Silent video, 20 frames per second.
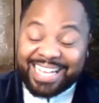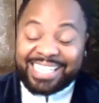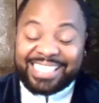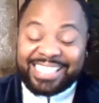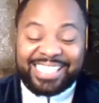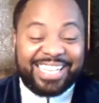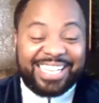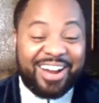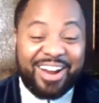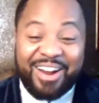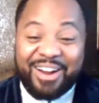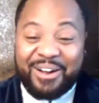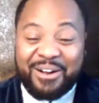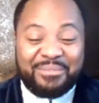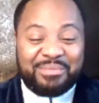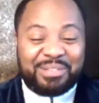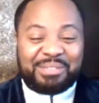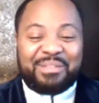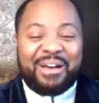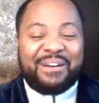CR Home
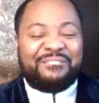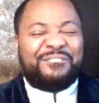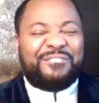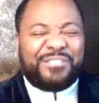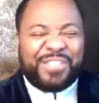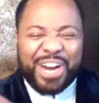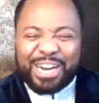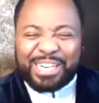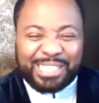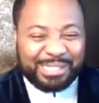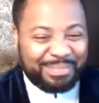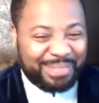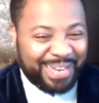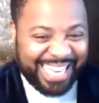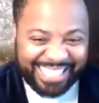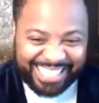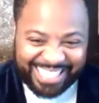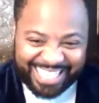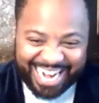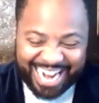is my first place
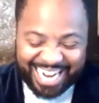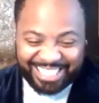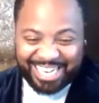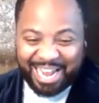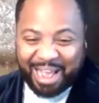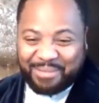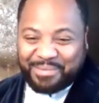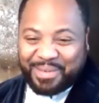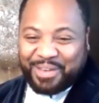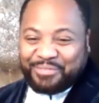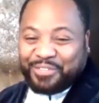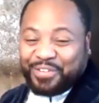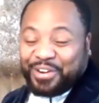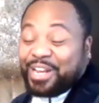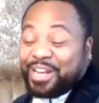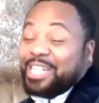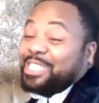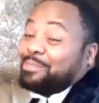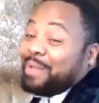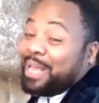that I shop at,
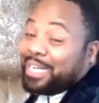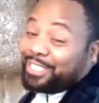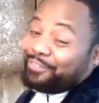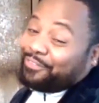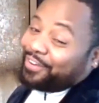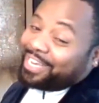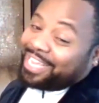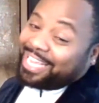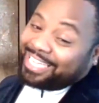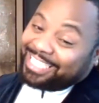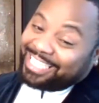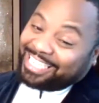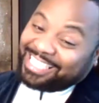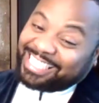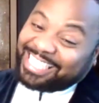especially for kitchens.